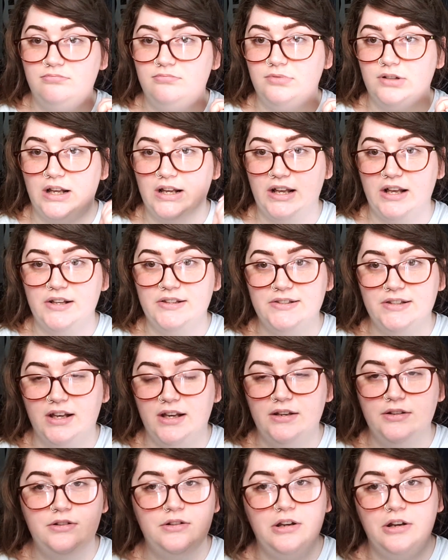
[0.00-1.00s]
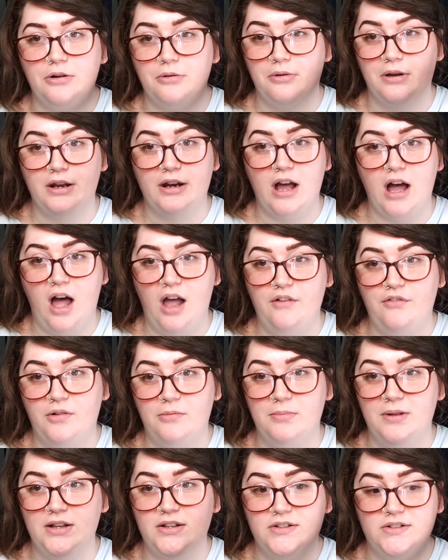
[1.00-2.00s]
Like I said, you don't get high from
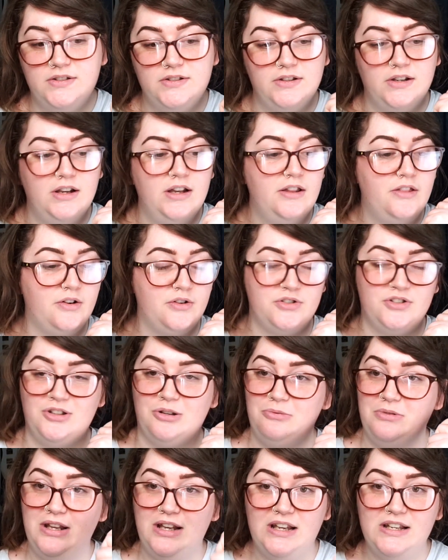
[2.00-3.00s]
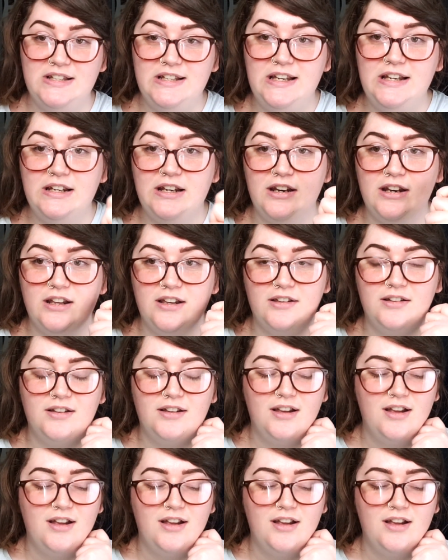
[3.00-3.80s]
this. There's no nicotine in it.